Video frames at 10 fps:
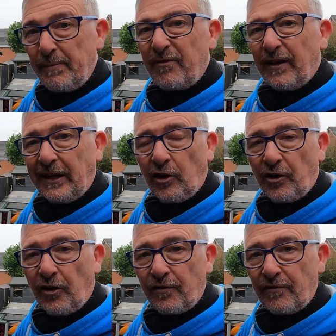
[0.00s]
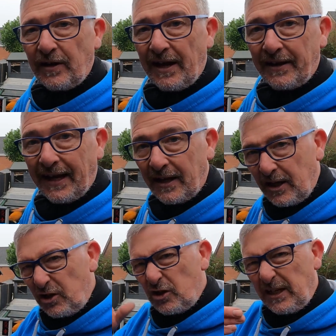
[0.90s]
maybe flick it on and off every now and again,
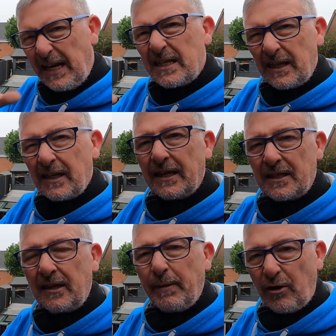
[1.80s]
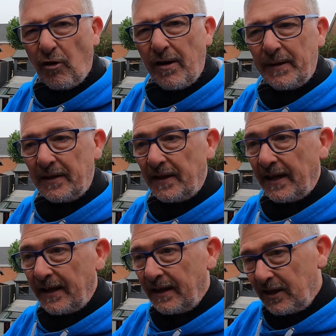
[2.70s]
just in case it gets a little bit grimy in
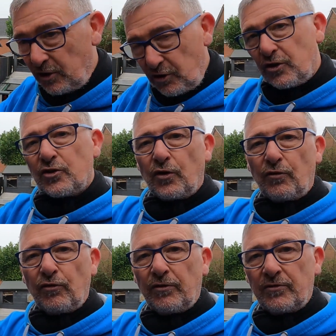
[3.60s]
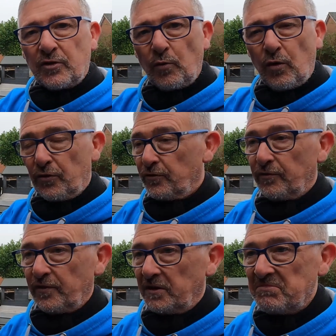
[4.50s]
there, just to sort of run some water
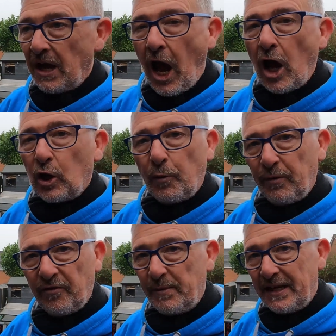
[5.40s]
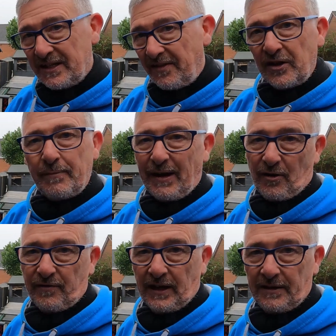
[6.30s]
through for a couple of minutes and turn it
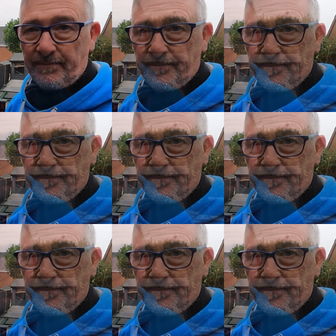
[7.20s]
back off again.